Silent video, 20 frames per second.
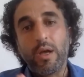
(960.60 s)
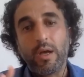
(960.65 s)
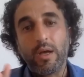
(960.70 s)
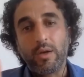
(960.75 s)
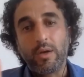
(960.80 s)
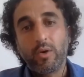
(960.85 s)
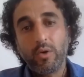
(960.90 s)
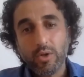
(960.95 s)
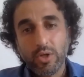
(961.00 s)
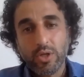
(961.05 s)

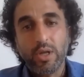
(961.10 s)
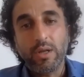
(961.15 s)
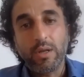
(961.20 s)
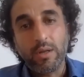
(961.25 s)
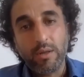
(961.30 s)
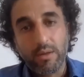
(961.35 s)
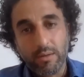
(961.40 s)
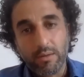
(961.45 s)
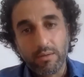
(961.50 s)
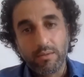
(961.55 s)

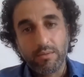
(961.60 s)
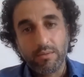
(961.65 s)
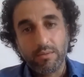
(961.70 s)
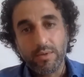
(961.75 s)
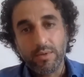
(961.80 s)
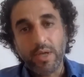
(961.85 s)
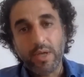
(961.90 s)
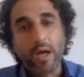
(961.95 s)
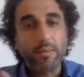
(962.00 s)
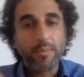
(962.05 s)
cushion
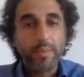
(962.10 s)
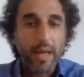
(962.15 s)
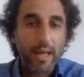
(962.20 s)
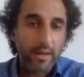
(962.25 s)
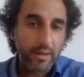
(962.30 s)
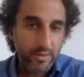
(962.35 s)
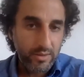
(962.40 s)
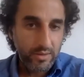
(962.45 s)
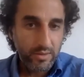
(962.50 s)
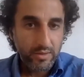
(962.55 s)
the
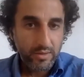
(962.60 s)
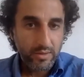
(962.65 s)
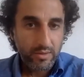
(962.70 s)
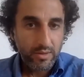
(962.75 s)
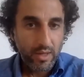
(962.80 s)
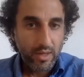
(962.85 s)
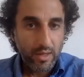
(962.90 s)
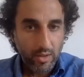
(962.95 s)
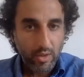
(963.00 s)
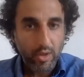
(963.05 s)

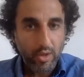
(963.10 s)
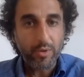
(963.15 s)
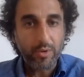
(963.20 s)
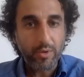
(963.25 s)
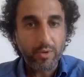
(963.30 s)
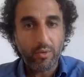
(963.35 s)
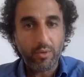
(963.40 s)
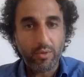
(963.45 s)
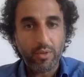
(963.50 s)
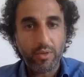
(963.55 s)
unbalanced economic
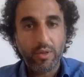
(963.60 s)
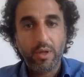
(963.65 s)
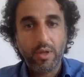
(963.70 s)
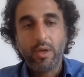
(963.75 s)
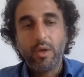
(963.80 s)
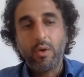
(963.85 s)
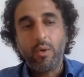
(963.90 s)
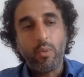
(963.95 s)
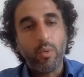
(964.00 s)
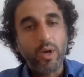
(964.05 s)
growth
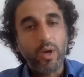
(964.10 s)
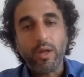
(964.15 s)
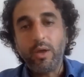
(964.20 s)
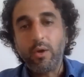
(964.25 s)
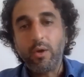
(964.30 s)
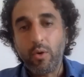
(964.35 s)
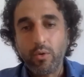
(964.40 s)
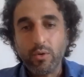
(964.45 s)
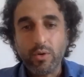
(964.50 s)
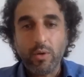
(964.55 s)
were
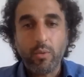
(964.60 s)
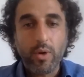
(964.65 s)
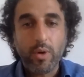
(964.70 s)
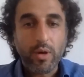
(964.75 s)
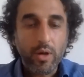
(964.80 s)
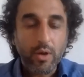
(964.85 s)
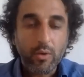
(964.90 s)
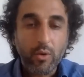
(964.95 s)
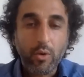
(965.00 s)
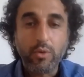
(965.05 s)

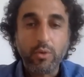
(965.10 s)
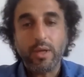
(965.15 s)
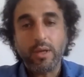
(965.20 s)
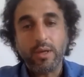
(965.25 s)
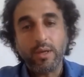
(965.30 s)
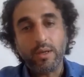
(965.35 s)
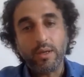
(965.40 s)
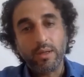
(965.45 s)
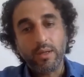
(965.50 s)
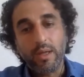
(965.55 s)

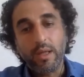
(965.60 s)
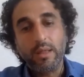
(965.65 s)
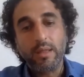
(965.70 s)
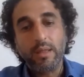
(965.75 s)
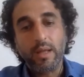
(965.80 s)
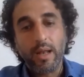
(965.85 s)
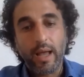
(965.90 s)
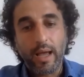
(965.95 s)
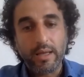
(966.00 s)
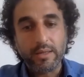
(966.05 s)
eroding in
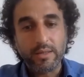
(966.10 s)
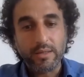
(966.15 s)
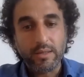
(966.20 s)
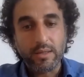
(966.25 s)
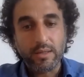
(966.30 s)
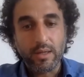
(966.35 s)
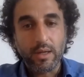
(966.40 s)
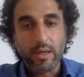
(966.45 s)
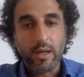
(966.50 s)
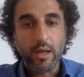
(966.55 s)
the
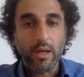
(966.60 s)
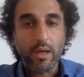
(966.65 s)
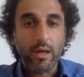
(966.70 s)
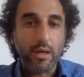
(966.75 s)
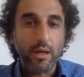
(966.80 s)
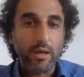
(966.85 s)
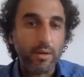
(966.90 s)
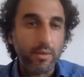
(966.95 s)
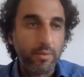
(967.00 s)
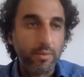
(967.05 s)
last
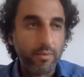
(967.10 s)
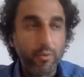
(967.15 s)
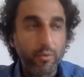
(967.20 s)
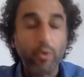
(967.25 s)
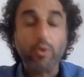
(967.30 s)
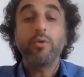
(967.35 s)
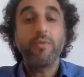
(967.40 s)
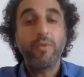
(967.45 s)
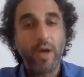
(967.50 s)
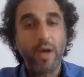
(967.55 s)

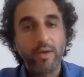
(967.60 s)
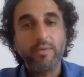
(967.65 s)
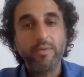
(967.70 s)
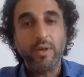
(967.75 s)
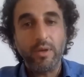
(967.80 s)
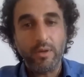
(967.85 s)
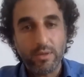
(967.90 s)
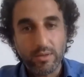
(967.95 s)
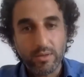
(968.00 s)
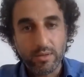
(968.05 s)
4 to 5
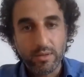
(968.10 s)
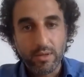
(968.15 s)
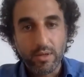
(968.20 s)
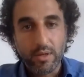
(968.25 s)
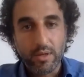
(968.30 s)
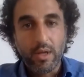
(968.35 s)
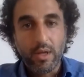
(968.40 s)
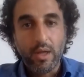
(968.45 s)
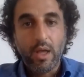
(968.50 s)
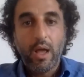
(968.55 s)
years.
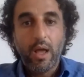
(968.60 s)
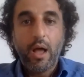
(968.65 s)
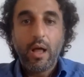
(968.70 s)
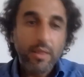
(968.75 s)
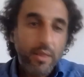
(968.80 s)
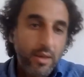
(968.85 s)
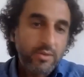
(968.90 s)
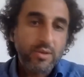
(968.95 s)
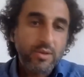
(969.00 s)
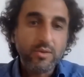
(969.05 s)

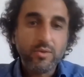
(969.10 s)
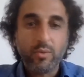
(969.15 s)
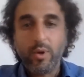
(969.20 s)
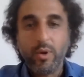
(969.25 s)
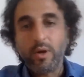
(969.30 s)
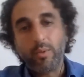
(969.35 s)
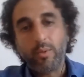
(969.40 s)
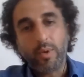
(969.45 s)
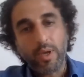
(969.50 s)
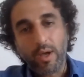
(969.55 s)
And this is
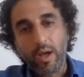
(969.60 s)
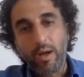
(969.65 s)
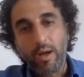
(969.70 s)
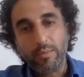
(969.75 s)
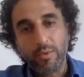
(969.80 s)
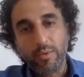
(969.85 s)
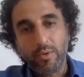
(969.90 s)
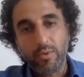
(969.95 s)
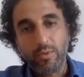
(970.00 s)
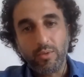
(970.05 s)
where we
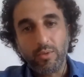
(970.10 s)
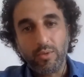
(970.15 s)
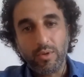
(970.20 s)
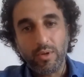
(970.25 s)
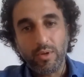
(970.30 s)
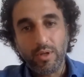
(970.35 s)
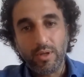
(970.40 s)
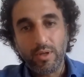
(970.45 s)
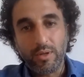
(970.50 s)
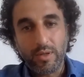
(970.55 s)
come to
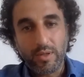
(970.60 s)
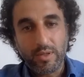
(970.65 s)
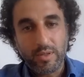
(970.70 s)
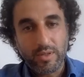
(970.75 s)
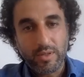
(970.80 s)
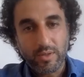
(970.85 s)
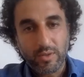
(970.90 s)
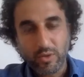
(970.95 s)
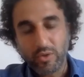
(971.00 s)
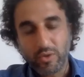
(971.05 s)
the
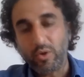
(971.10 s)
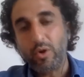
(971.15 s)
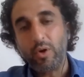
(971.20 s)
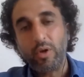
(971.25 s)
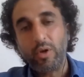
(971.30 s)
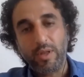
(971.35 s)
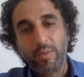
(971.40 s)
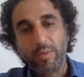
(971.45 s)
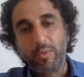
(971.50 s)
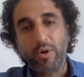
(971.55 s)

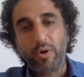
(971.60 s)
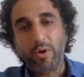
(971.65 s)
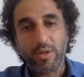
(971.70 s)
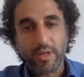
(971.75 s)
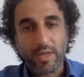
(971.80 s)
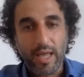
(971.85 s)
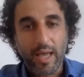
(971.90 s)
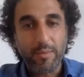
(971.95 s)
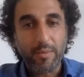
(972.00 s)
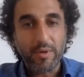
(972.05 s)
straw that broke
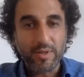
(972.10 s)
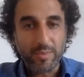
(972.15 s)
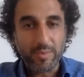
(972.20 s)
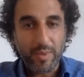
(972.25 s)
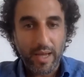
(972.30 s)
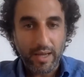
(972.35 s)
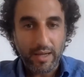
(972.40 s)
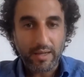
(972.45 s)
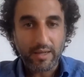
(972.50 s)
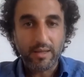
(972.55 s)
the camel's
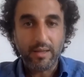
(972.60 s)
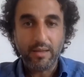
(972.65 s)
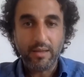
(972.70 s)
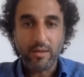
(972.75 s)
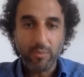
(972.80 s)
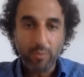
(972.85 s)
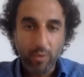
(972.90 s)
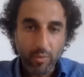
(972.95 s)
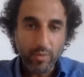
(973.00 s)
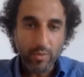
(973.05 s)
back. The
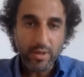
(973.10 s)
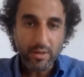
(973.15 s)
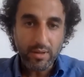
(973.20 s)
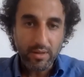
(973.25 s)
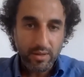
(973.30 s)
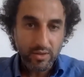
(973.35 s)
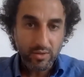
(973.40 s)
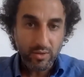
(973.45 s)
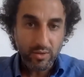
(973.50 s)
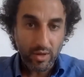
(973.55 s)
moment
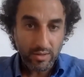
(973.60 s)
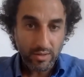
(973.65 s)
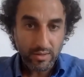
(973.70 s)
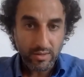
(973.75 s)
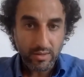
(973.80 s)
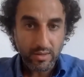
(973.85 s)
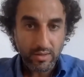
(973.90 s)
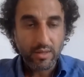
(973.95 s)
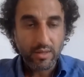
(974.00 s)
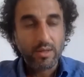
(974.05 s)
this
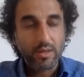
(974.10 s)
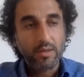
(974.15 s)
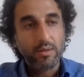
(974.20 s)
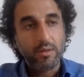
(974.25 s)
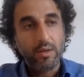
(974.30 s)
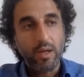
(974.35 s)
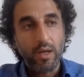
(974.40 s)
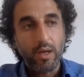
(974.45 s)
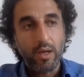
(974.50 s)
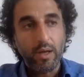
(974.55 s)
trust
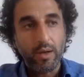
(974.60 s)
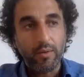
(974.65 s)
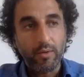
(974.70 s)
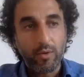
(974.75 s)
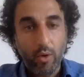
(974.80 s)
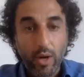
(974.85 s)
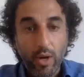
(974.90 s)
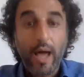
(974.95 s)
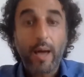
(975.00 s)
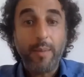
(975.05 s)

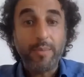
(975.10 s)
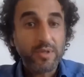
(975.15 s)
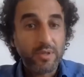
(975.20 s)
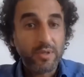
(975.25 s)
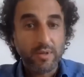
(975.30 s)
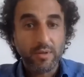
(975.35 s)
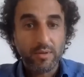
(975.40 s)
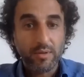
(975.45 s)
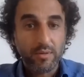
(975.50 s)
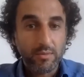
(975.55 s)

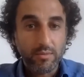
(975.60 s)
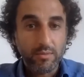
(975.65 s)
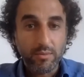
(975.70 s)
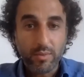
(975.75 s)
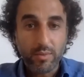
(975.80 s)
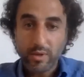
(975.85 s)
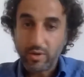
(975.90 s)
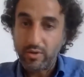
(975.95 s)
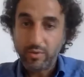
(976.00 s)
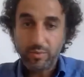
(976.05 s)
collapsed,
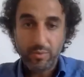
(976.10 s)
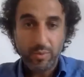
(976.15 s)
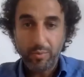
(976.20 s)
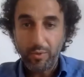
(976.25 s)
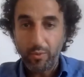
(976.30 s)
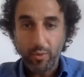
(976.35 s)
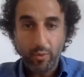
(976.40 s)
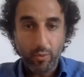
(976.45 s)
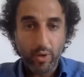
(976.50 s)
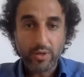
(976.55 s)
because people
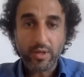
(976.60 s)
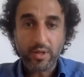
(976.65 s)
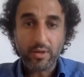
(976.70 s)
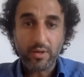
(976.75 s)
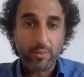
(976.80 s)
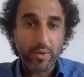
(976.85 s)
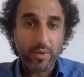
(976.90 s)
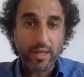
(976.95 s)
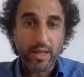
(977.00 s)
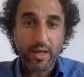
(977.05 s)
were wanting
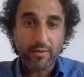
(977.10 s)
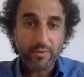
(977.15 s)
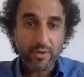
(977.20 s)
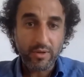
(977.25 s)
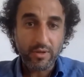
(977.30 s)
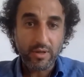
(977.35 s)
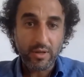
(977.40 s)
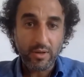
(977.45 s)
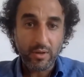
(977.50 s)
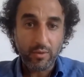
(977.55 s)
their money after
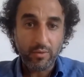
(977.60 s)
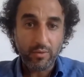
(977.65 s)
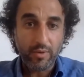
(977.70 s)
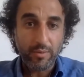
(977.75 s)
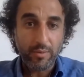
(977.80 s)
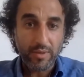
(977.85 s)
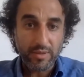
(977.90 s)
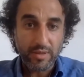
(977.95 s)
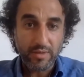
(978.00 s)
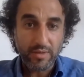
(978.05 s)

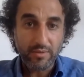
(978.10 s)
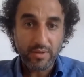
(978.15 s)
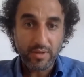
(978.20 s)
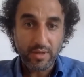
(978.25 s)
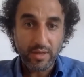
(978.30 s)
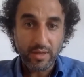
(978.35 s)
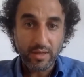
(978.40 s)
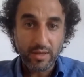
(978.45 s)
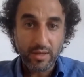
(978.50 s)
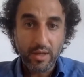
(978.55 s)
November
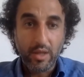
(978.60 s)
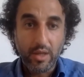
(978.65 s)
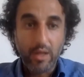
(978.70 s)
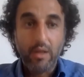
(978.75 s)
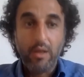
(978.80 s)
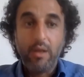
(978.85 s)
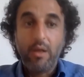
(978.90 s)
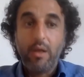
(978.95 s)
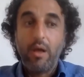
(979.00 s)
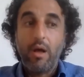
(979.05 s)
17,
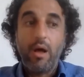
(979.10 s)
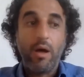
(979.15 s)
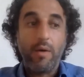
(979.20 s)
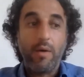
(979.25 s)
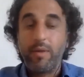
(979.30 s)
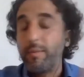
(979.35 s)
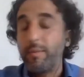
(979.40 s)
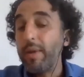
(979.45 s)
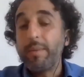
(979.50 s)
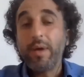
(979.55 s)

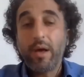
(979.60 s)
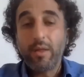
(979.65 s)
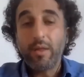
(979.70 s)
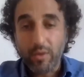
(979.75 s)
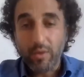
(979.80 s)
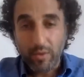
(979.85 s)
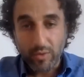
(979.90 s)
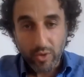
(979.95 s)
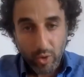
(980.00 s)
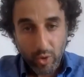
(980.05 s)
there may be
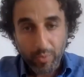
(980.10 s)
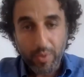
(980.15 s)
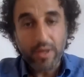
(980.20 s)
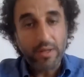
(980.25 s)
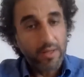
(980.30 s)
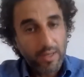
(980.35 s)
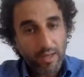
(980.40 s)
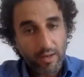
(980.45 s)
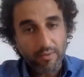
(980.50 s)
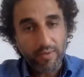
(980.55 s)
other
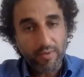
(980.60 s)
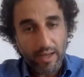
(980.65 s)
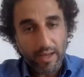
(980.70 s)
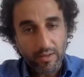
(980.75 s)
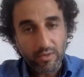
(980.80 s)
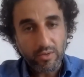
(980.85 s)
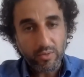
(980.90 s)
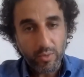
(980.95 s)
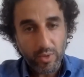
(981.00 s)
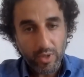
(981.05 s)
geopolitical
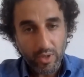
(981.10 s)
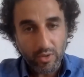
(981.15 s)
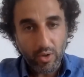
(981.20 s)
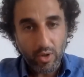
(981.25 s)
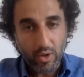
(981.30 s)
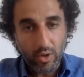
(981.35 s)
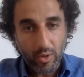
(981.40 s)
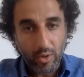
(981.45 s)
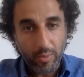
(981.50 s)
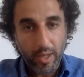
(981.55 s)
factors we can
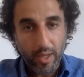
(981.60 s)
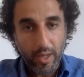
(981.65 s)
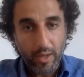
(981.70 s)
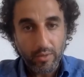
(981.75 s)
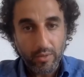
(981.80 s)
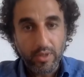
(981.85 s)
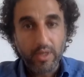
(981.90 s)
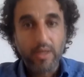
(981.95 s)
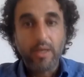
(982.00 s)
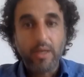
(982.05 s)
talk
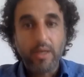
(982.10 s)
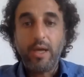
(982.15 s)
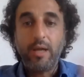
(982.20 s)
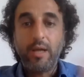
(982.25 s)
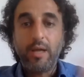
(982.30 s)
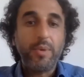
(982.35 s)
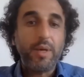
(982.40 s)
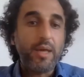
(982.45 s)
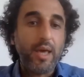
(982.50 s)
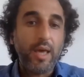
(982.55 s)
about.
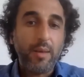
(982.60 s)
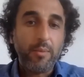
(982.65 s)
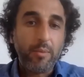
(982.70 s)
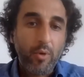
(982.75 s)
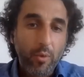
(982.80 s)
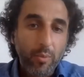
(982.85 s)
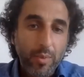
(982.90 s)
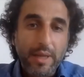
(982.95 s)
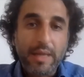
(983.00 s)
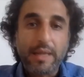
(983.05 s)
It became
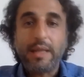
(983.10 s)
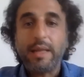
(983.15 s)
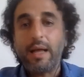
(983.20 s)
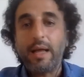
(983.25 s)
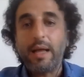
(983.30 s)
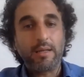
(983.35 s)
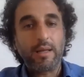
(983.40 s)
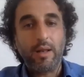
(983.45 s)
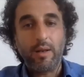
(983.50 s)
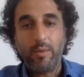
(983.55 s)
completely
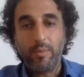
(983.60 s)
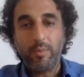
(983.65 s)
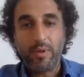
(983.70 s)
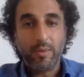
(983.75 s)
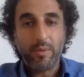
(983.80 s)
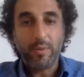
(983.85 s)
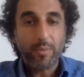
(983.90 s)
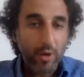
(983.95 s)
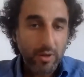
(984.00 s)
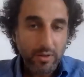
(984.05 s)
untenable.
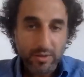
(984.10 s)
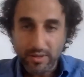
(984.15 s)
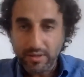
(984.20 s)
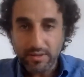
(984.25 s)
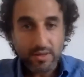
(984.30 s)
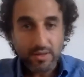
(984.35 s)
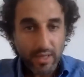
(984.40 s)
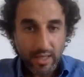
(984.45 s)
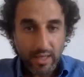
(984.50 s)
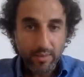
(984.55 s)
The Ponzi
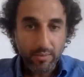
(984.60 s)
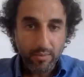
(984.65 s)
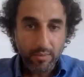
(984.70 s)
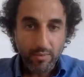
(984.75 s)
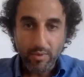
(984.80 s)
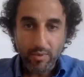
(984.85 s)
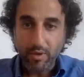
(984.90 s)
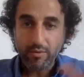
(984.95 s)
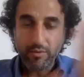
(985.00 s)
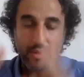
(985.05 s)
scheme
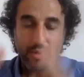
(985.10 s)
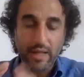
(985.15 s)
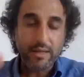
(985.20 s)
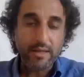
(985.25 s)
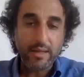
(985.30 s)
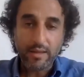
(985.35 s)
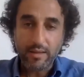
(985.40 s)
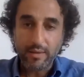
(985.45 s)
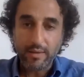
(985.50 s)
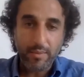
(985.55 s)
of
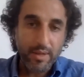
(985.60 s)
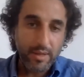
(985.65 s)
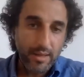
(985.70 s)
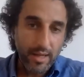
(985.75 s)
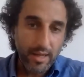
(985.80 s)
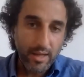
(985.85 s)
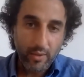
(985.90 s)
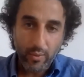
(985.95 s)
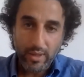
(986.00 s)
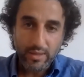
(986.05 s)
lending the
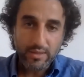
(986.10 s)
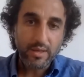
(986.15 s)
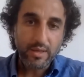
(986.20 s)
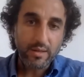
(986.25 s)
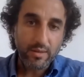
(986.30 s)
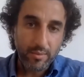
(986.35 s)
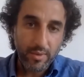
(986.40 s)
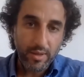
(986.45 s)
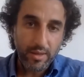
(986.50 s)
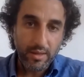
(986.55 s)
money and wasting
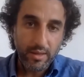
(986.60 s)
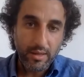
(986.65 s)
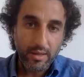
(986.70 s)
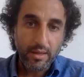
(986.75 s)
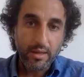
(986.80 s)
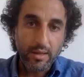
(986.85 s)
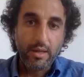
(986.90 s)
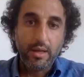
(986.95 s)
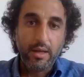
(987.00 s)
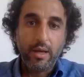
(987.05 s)
the money
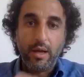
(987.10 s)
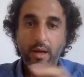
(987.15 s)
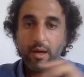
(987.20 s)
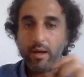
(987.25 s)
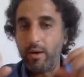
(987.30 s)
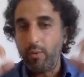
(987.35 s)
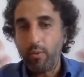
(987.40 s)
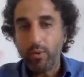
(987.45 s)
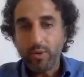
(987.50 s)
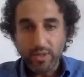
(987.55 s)

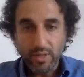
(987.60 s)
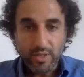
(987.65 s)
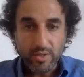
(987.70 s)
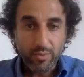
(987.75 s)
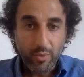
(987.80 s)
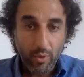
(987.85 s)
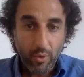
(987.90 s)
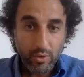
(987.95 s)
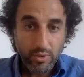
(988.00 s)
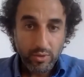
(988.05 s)
was
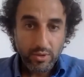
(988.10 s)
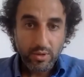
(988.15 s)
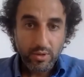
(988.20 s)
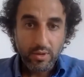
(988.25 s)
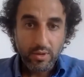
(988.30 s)
exposed,